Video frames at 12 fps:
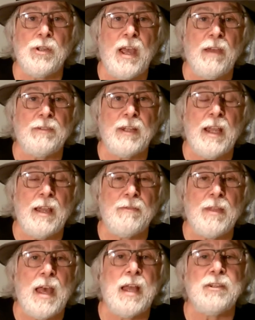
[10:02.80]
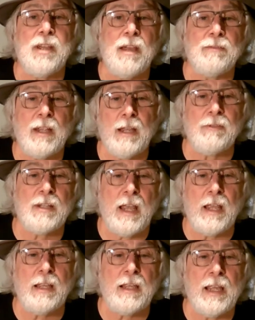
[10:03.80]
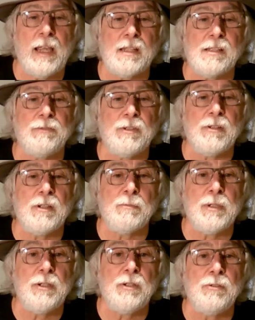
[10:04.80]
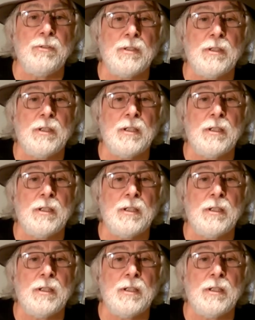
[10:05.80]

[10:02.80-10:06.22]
have to have that, and you have to have a tank of gas if you're going to be using